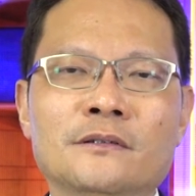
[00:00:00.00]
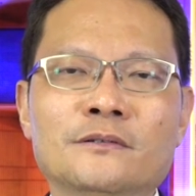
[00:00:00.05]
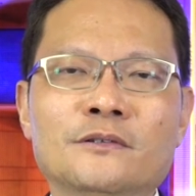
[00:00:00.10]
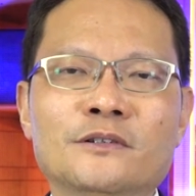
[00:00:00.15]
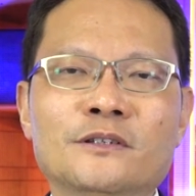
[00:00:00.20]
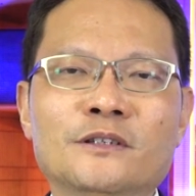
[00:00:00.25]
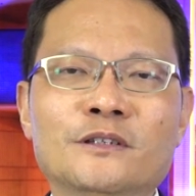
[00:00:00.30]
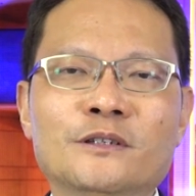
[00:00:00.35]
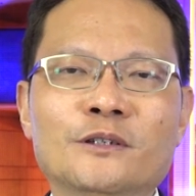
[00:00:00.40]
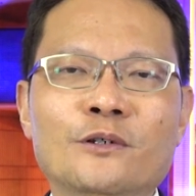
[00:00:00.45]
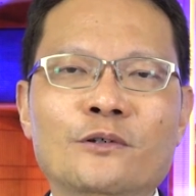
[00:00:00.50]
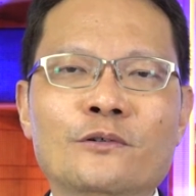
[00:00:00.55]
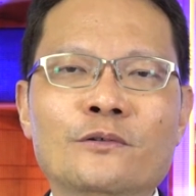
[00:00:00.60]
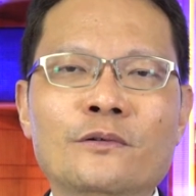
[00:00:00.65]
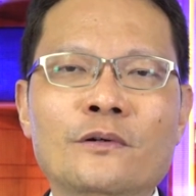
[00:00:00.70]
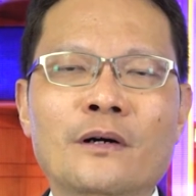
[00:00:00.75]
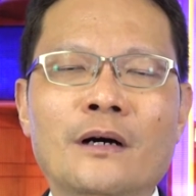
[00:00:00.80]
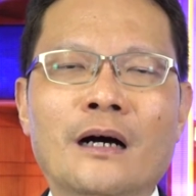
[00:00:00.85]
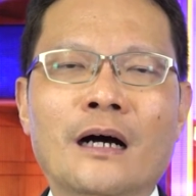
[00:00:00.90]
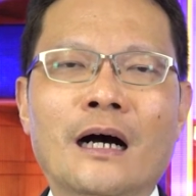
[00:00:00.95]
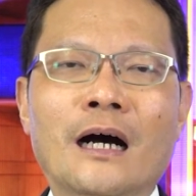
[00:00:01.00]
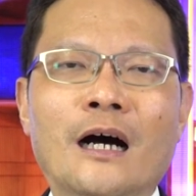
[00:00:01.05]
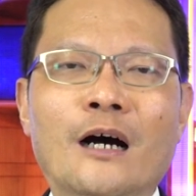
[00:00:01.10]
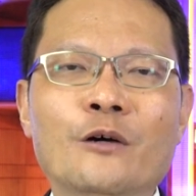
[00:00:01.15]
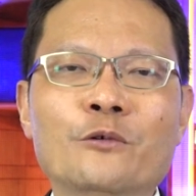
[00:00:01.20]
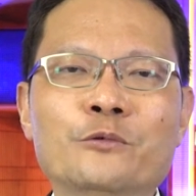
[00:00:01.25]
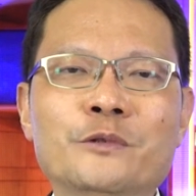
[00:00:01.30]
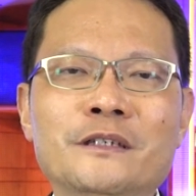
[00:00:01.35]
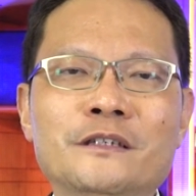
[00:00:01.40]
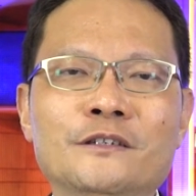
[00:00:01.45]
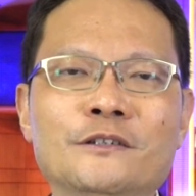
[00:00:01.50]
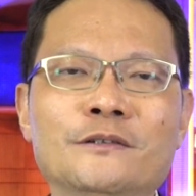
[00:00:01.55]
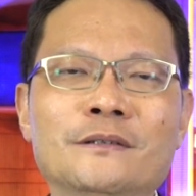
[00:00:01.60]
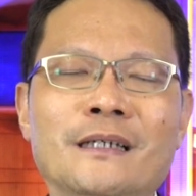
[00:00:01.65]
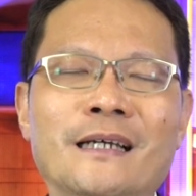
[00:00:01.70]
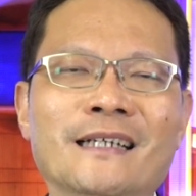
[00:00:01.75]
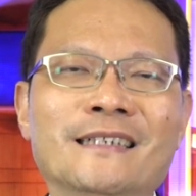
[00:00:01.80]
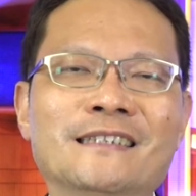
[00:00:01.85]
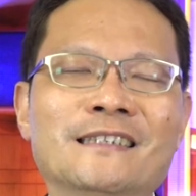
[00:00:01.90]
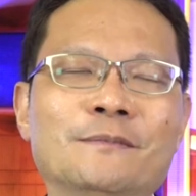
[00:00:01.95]
to show how we
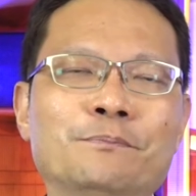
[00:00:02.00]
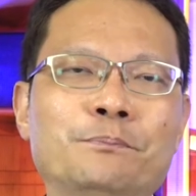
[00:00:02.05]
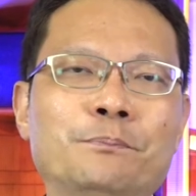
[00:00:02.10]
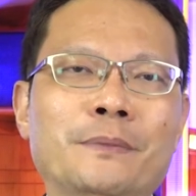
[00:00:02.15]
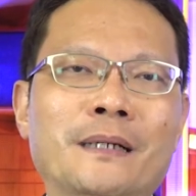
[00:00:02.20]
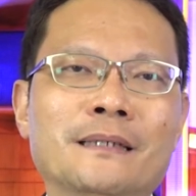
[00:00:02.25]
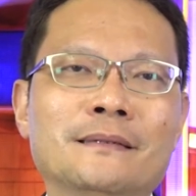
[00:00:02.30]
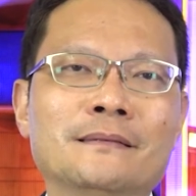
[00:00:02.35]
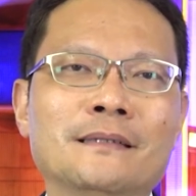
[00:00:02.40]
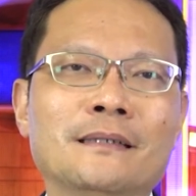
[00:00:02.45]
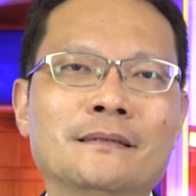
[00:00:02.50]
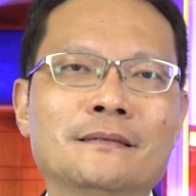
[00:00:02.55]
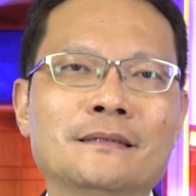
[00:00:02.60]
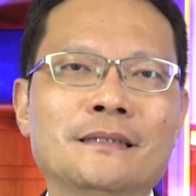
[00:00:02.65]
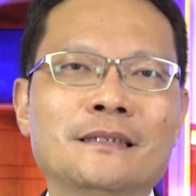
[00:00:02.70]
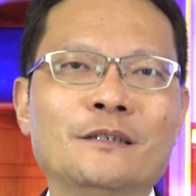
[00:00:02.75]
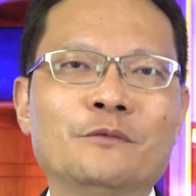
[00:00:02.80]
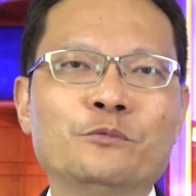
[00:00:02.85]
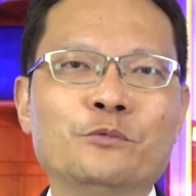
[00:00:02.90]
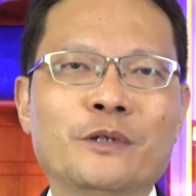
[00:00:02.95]
should expectantly